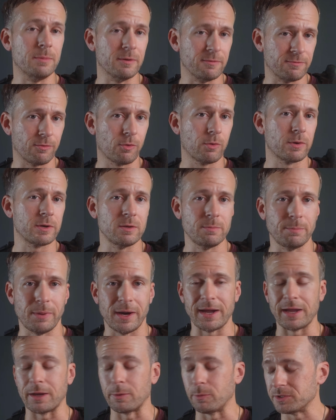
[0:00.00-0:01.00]
before you
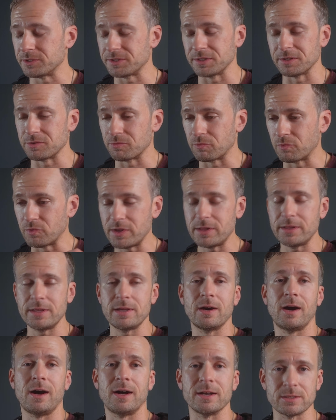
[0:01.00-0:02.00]
buy it, which is
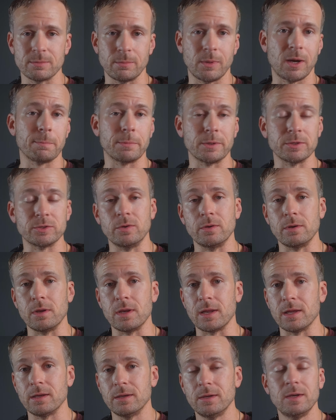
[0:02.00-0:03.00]
really awesome
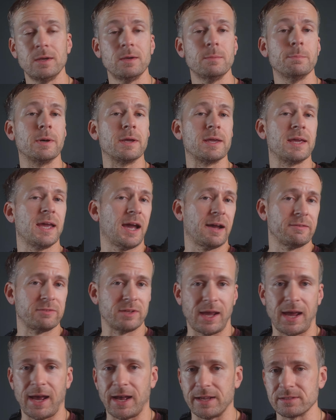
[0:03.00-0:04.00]
opportunity, but you have
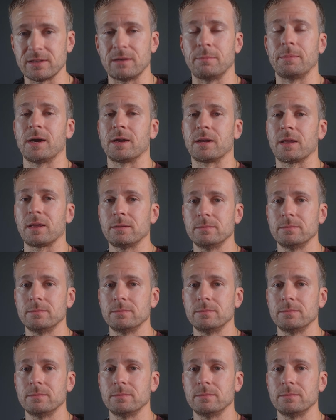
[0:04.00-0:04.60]
to ask about it.